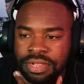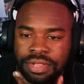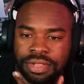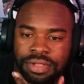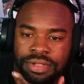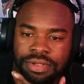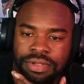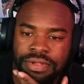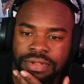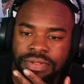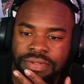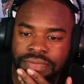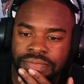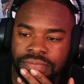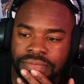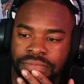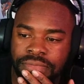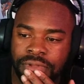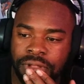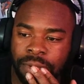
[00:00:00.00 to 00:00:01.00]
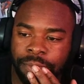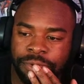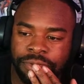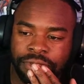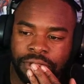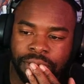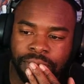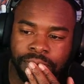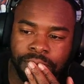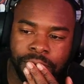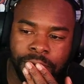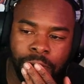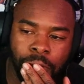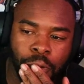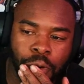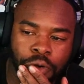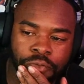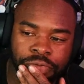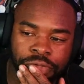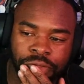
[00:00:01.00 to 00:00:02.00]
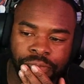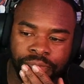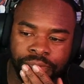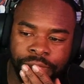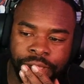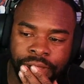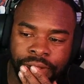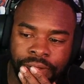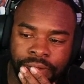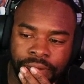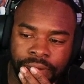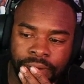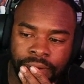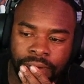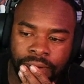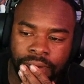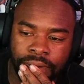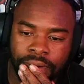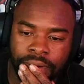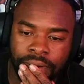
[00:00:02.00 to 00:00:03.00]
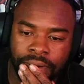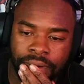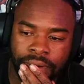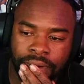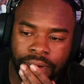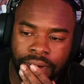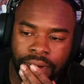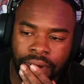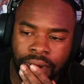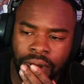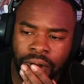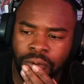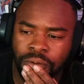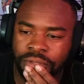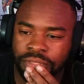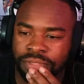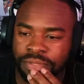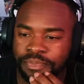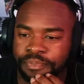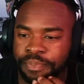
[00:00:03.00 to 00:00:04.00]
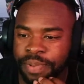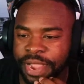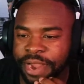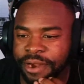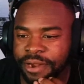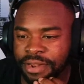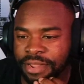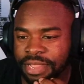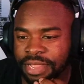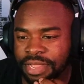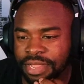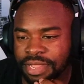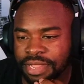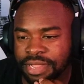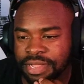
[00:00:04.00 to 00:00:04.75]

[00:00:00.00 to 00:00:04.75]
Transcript: I'm gonna say more for Superman. Oh, barely.